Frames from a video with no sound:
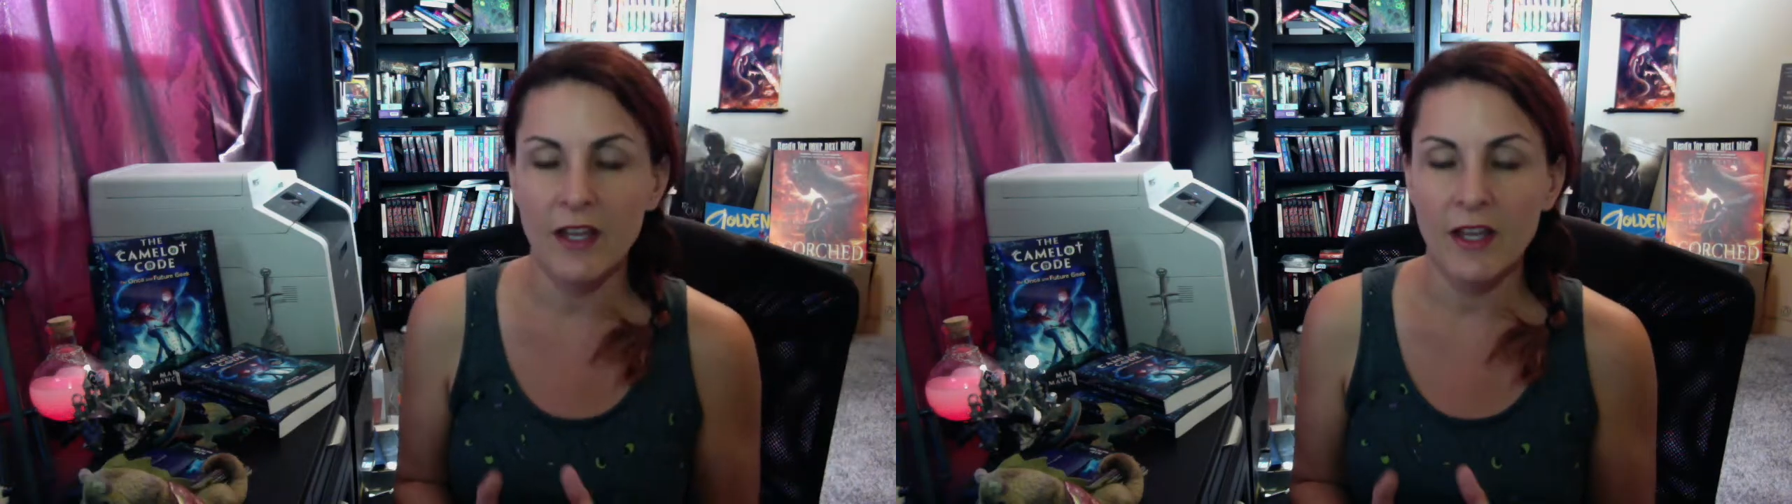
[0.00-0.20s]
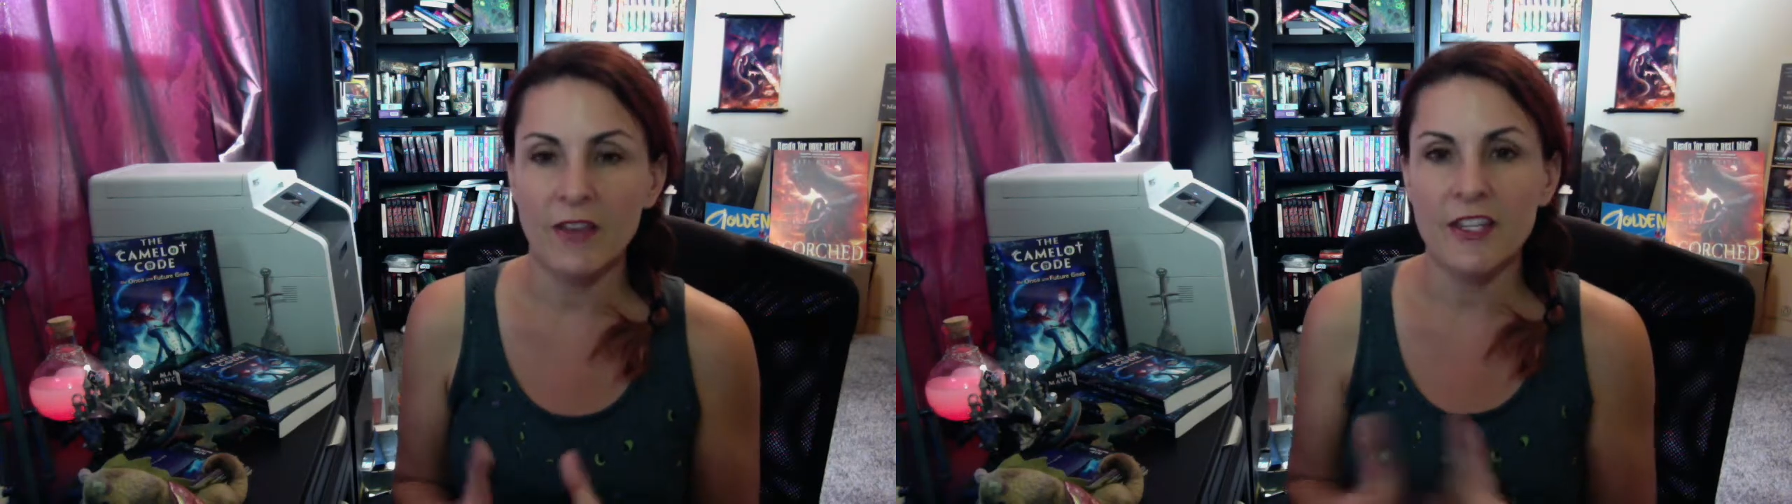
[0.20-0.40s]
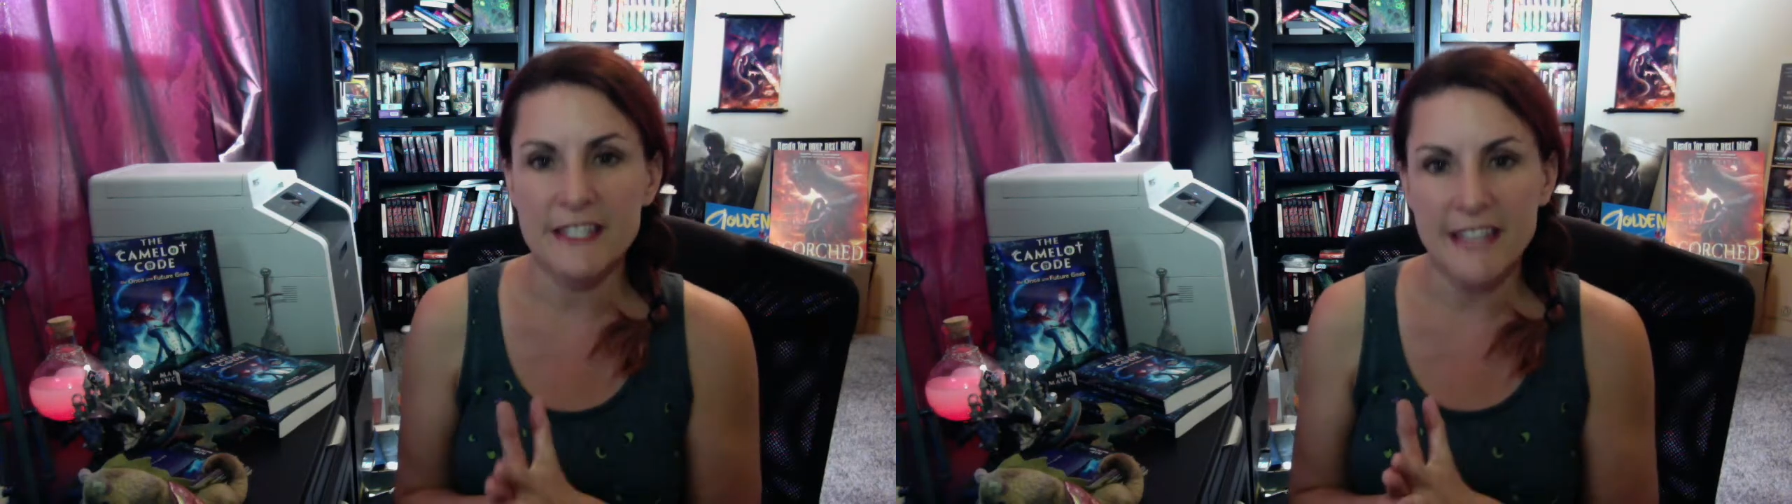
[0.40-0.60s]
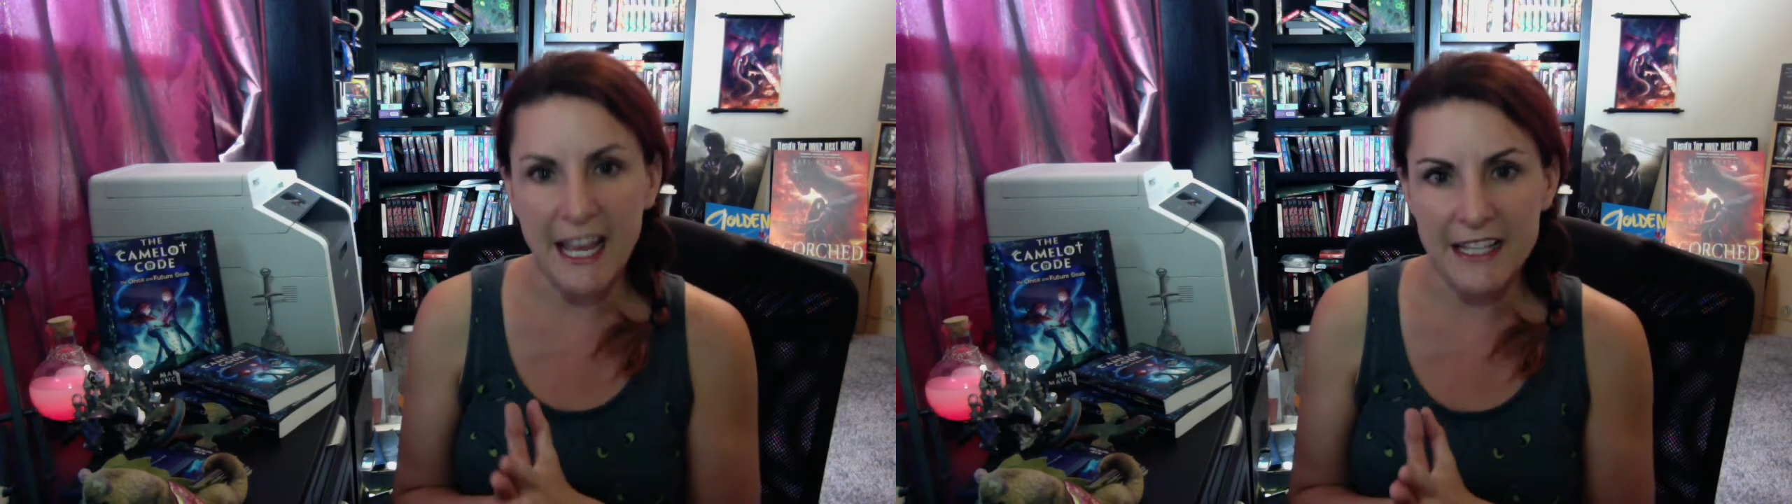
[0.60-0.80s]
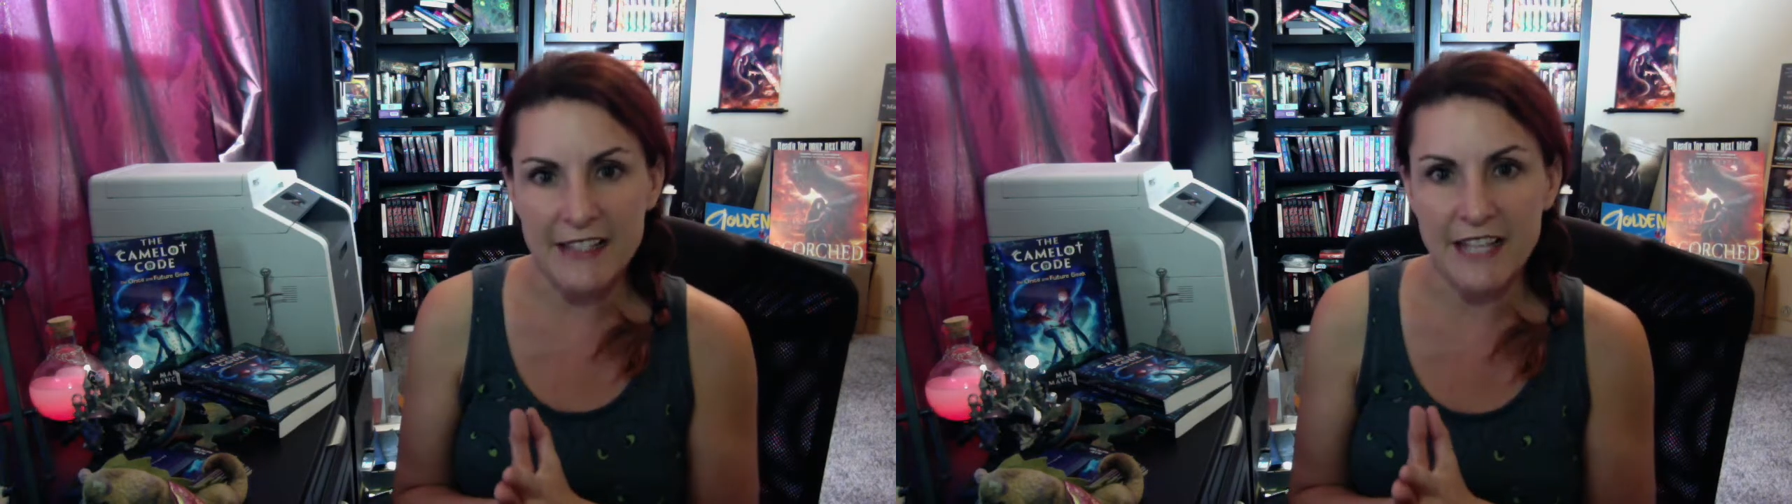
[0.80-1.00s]
The
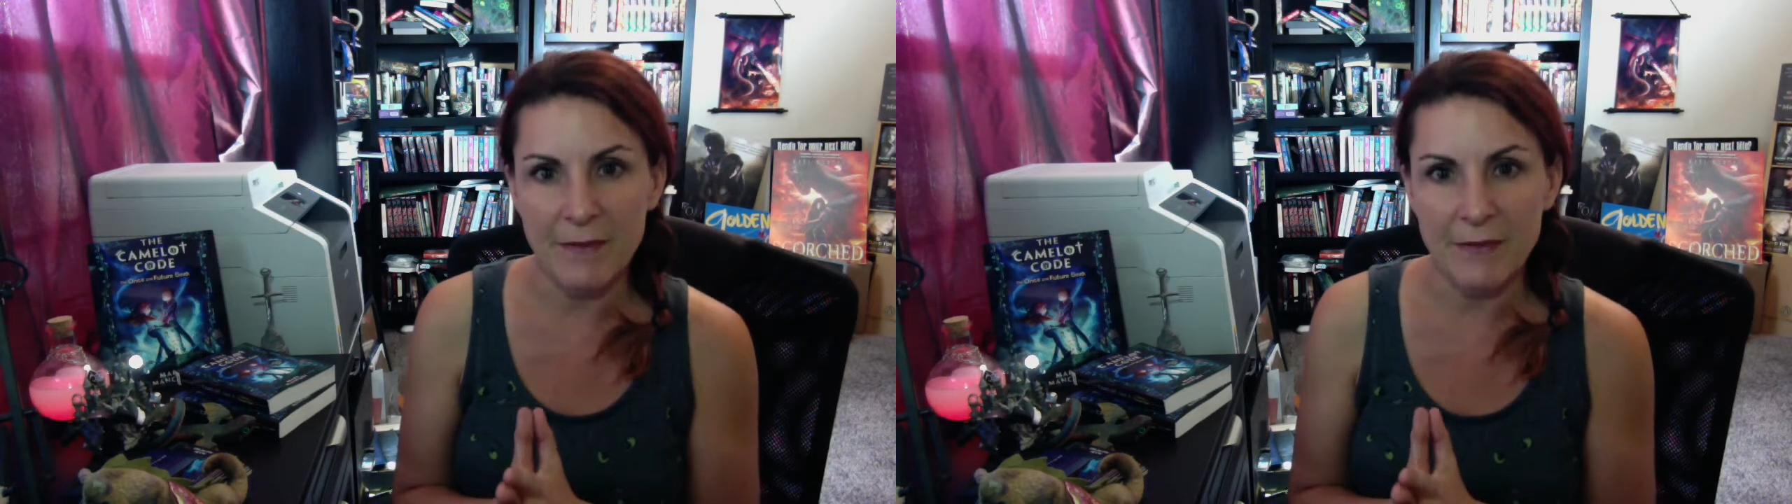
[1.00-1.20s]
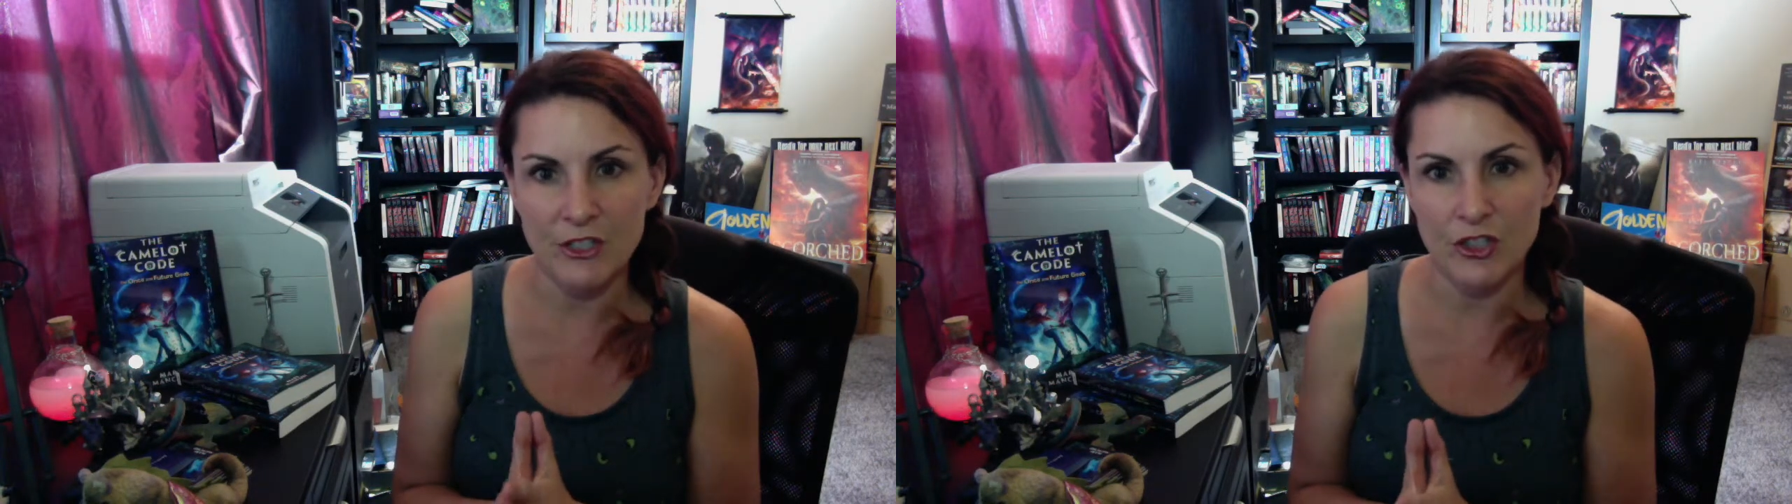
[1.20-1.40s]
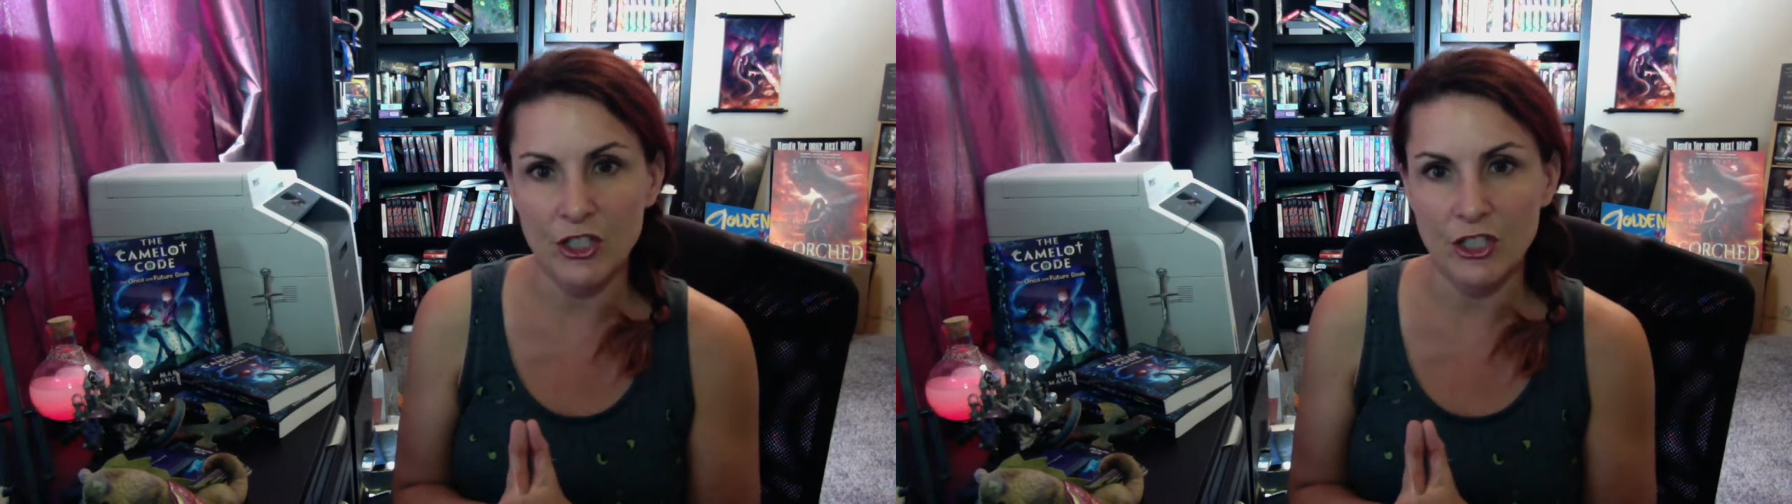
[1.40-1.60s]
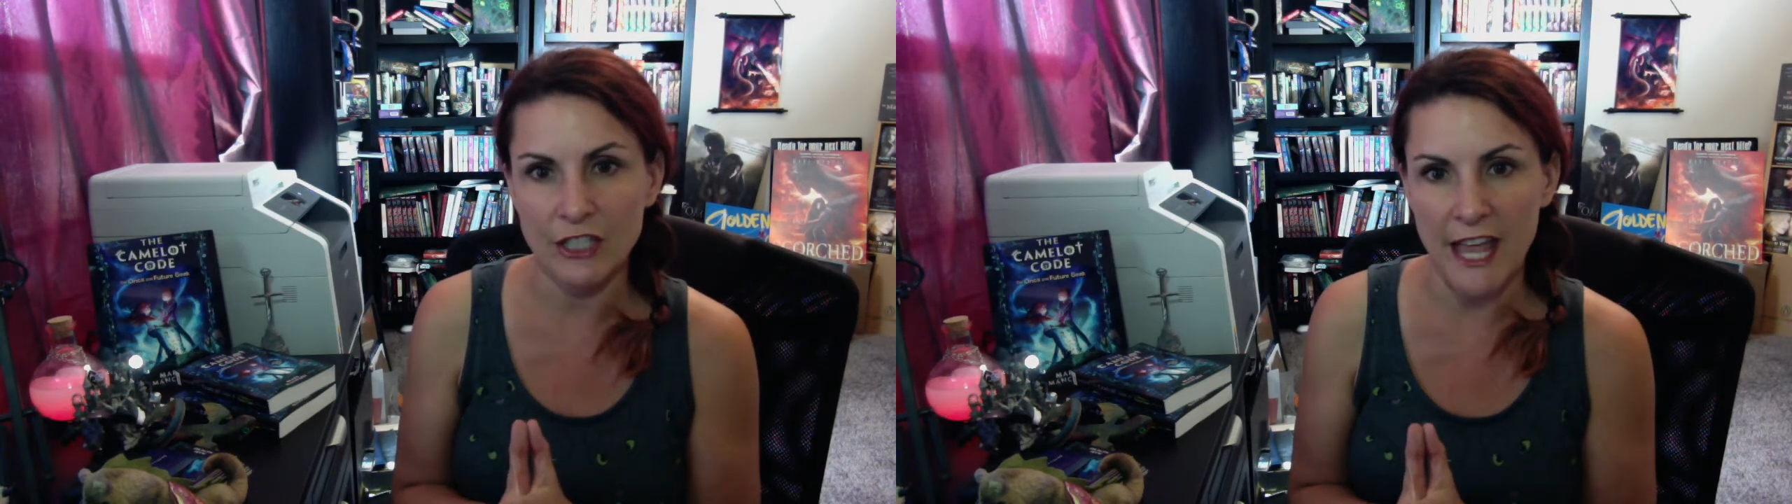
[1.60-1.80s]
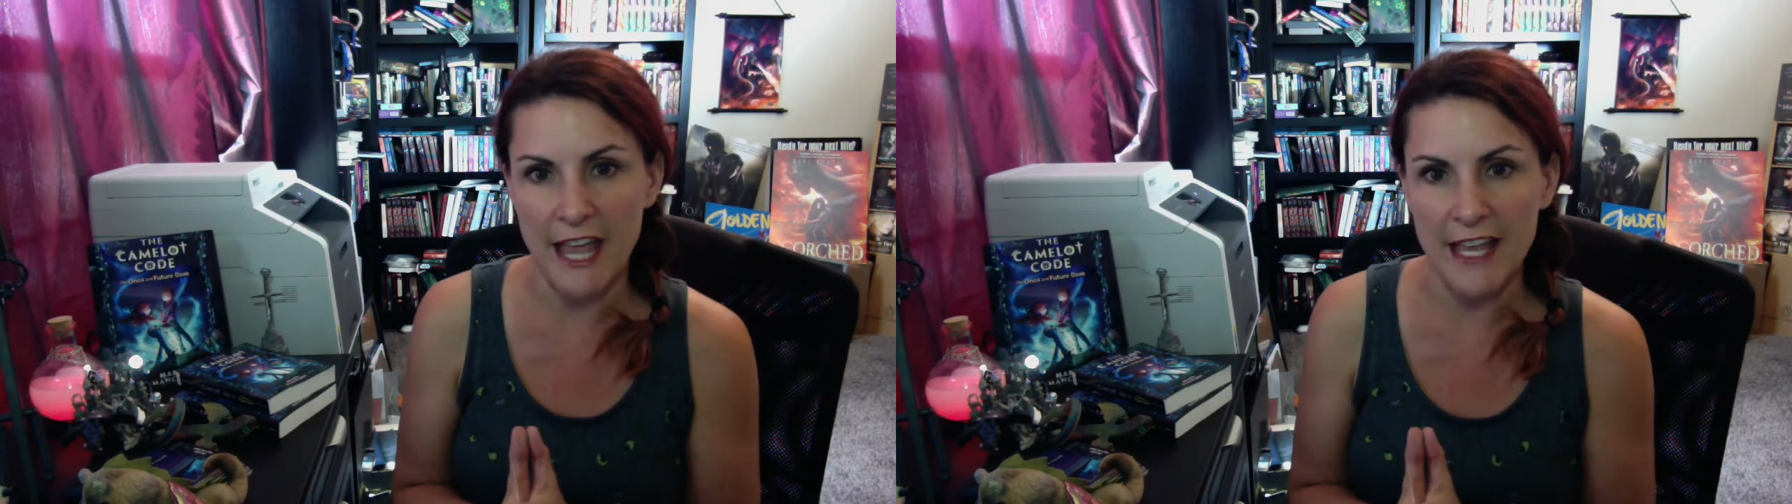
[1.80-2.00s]
second step that you need to
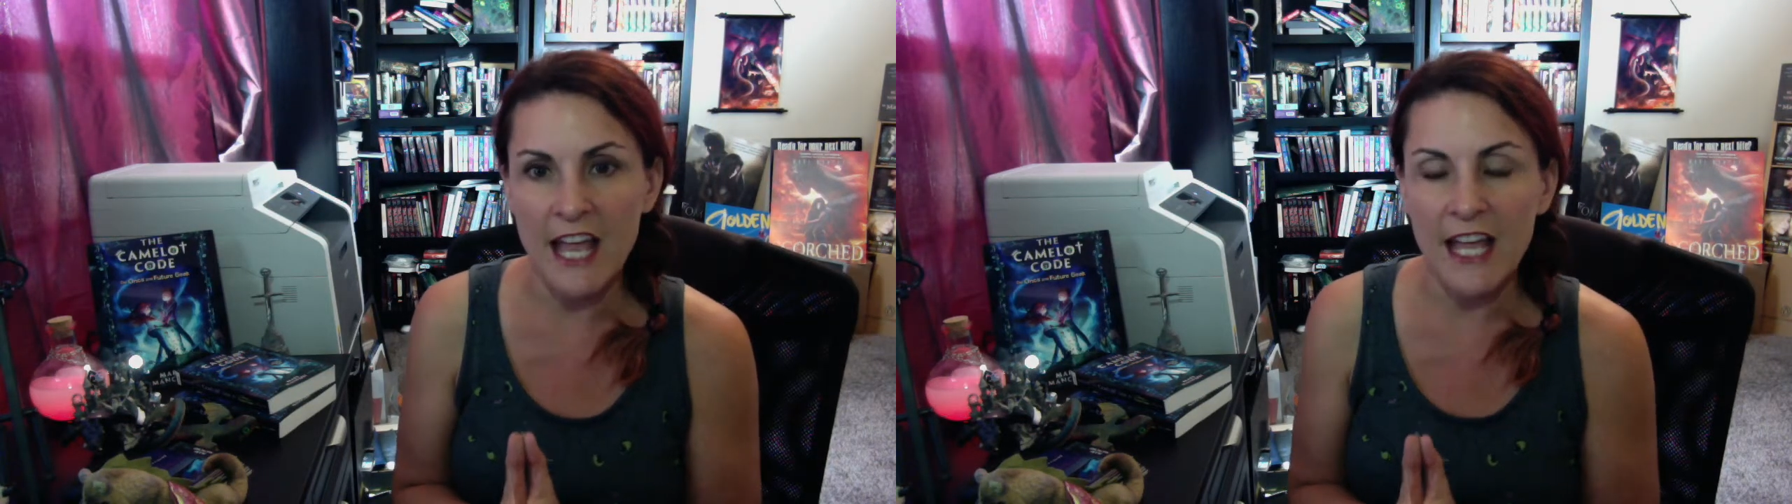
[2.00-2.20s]
take